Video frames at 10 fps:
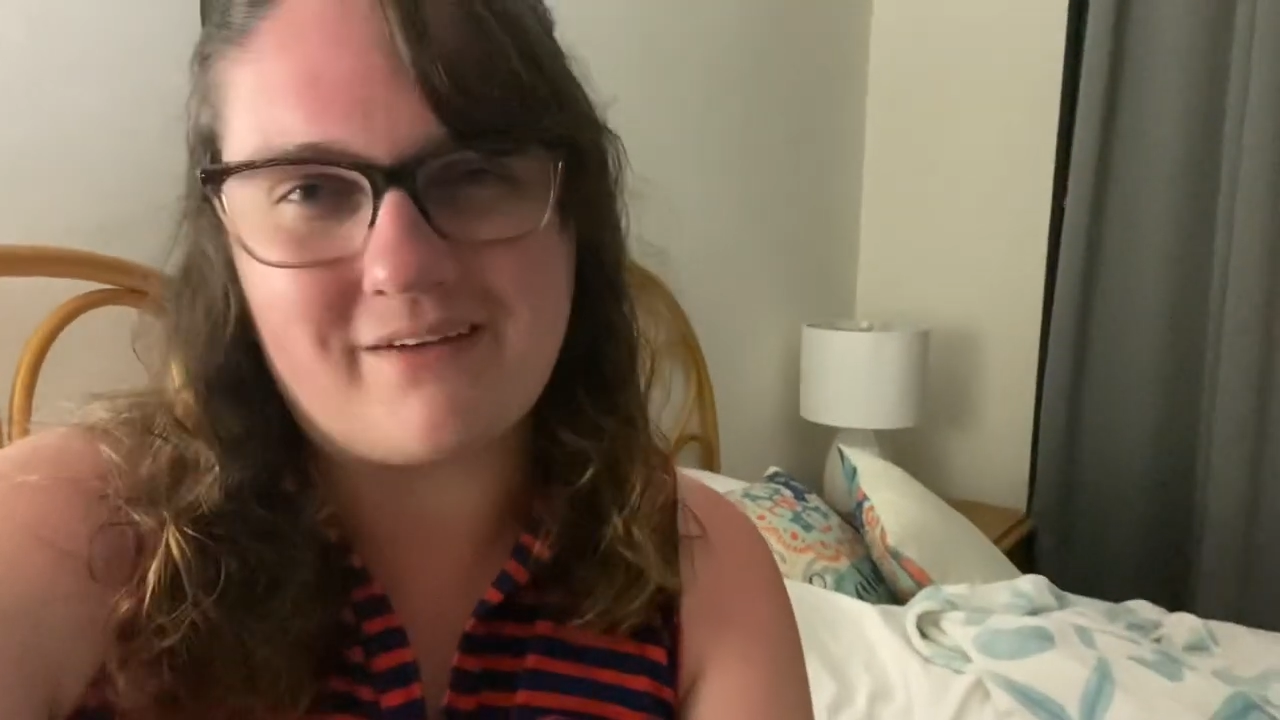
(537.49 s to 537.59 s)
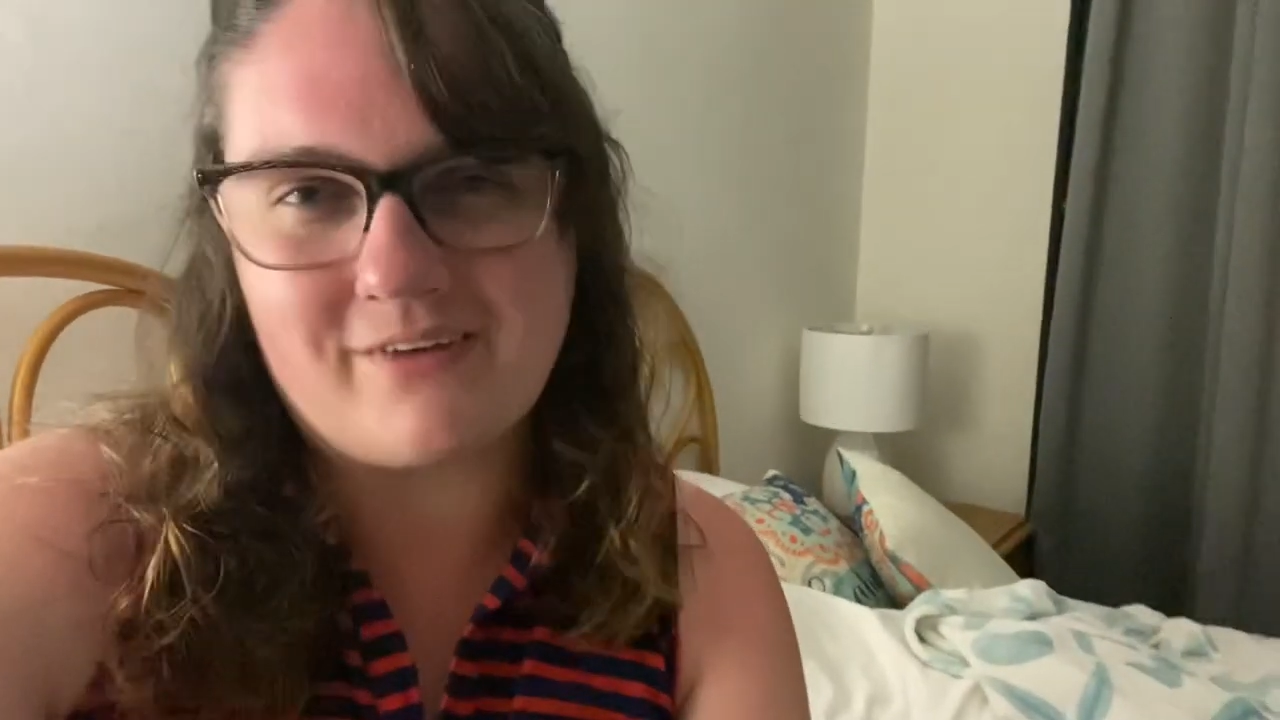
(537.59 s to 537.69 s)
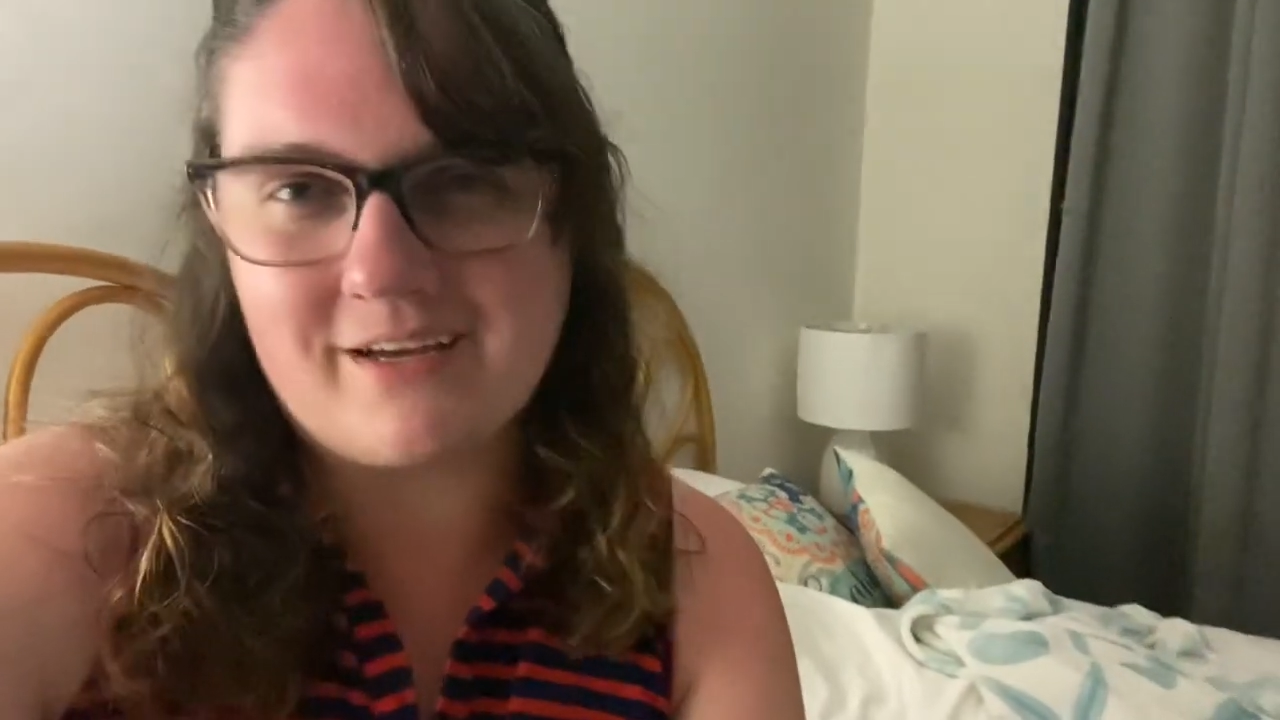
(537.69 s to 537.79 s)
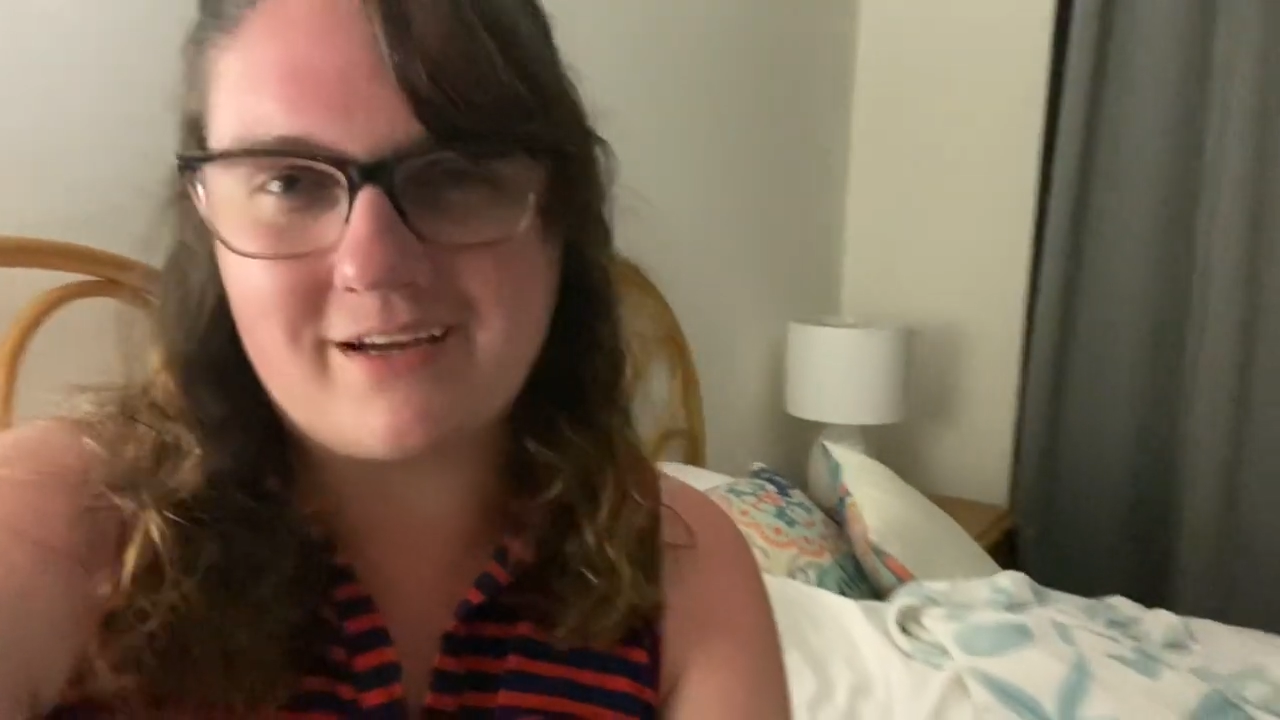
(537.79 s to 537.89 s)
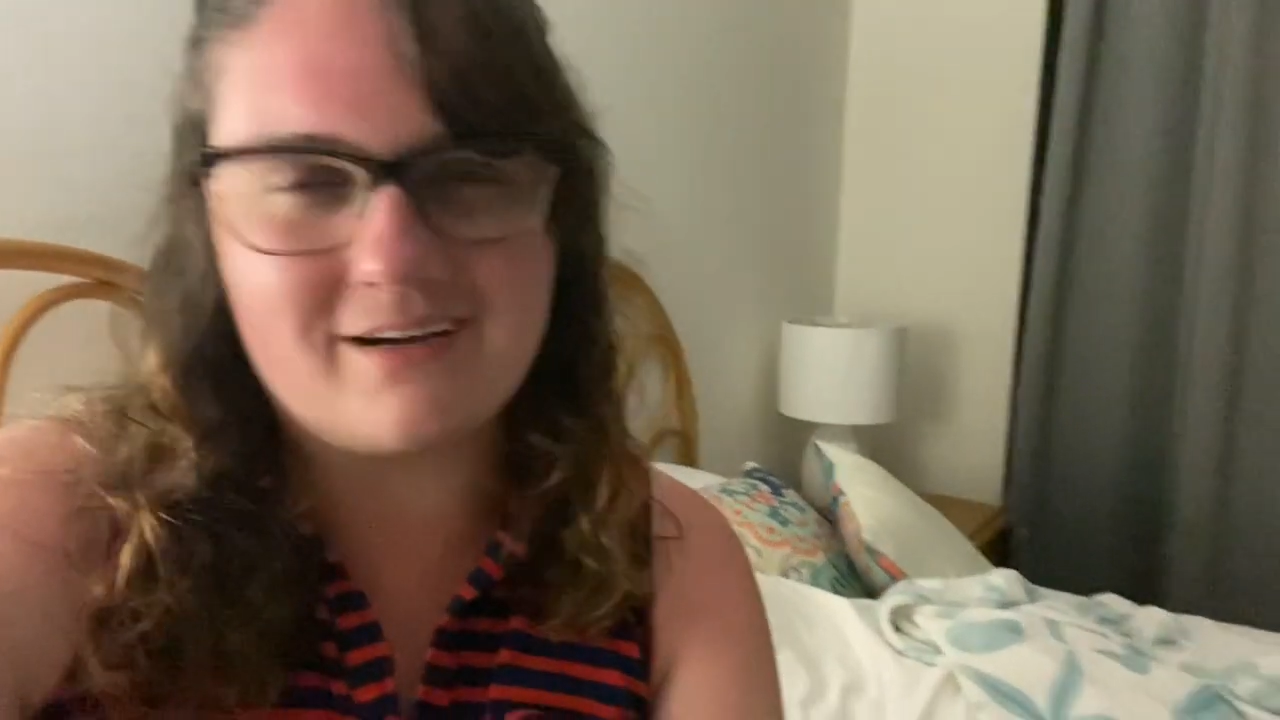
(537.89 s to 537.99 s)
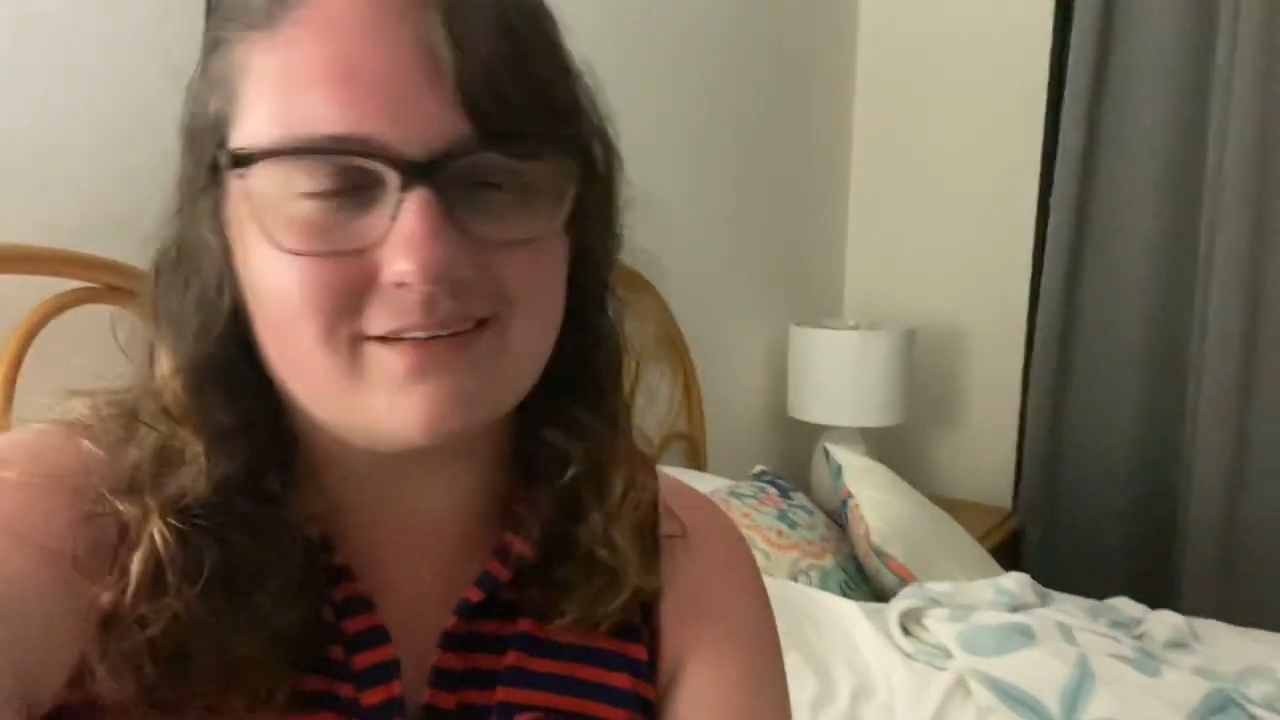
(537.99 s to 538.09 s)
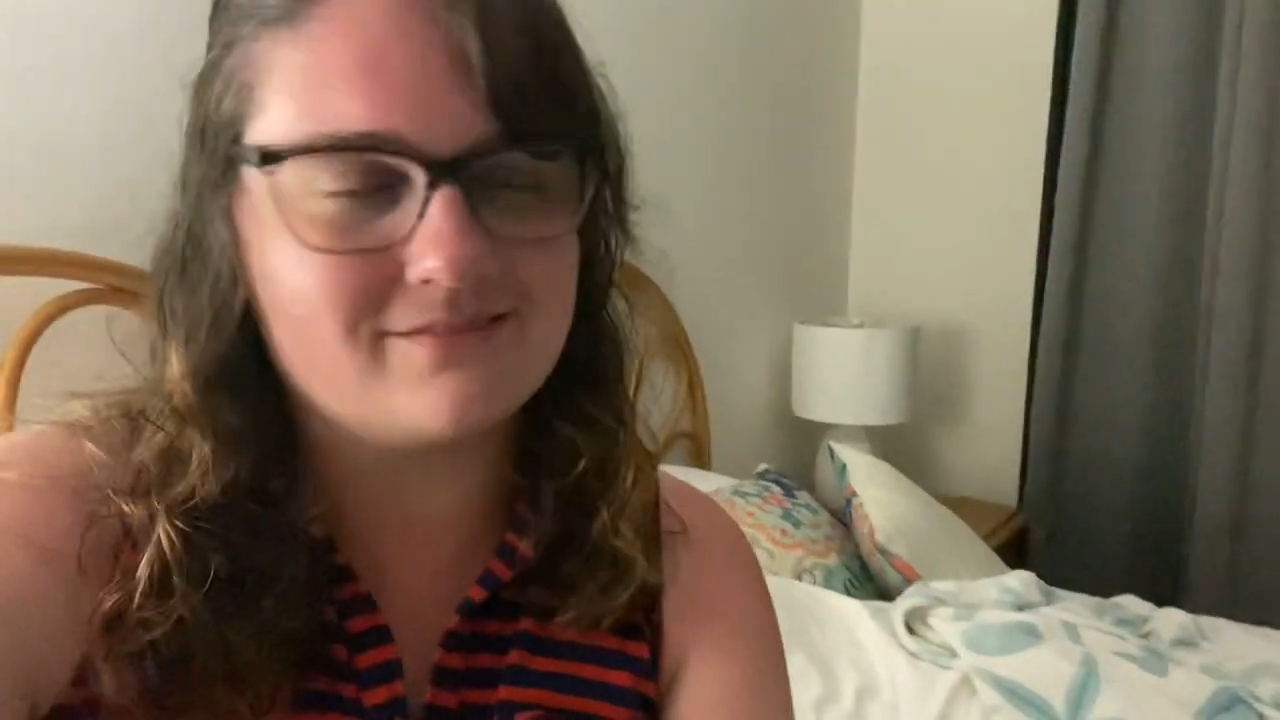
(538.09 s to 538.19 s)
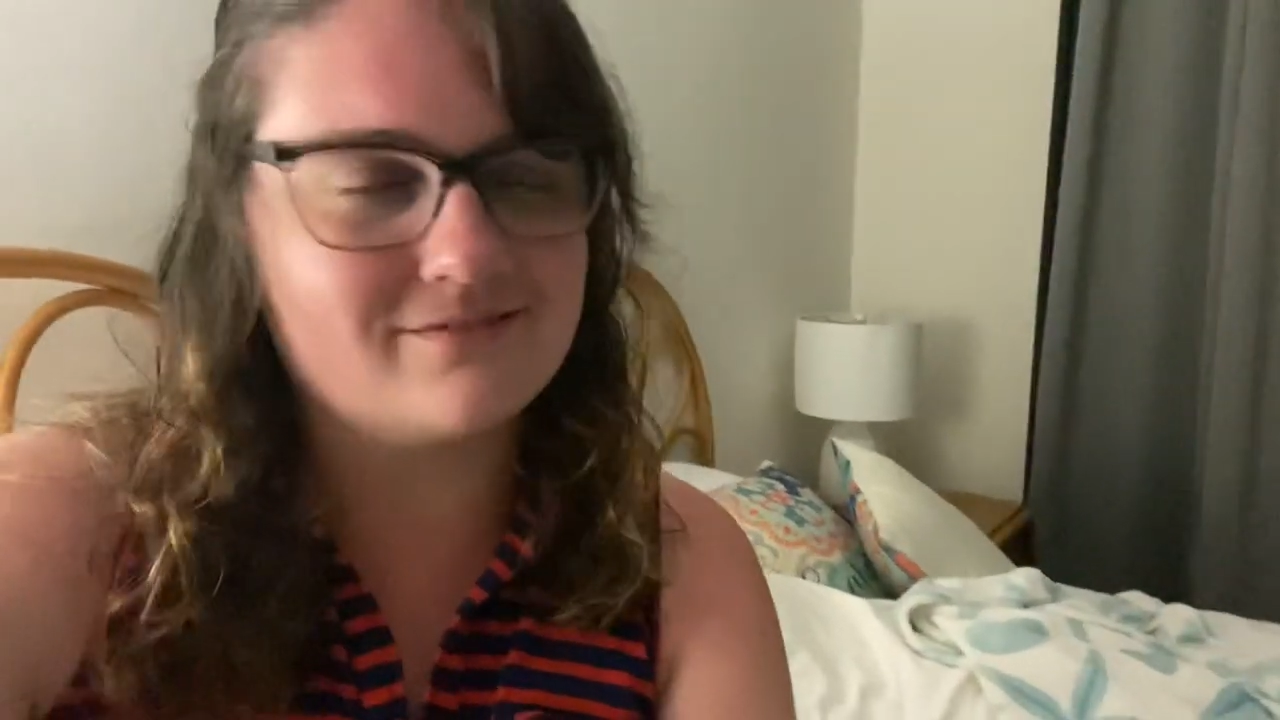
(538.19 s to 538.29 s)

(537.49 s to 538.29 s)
of it. Um,